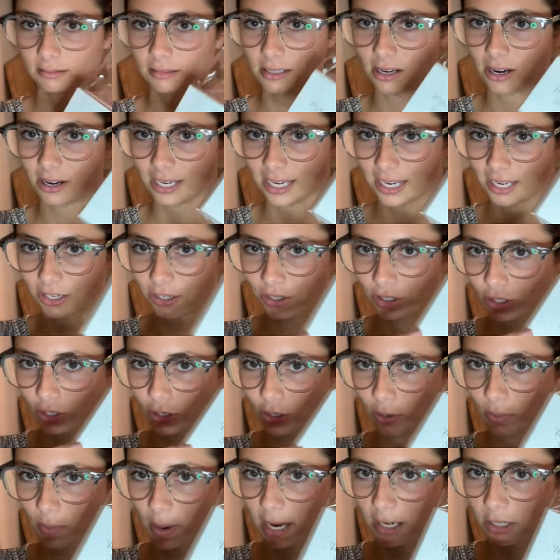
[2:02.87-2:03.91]
dug
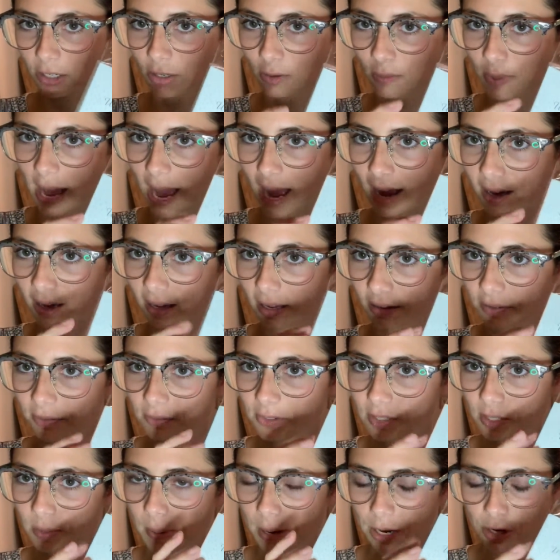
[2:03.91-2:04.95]
into my 2-pack
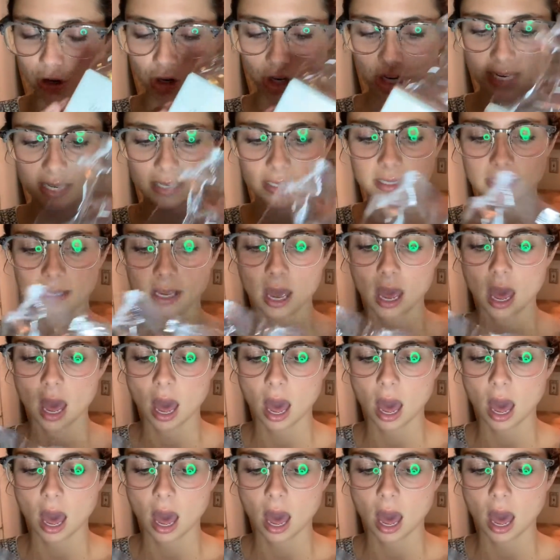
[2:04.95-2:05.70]
of sponges,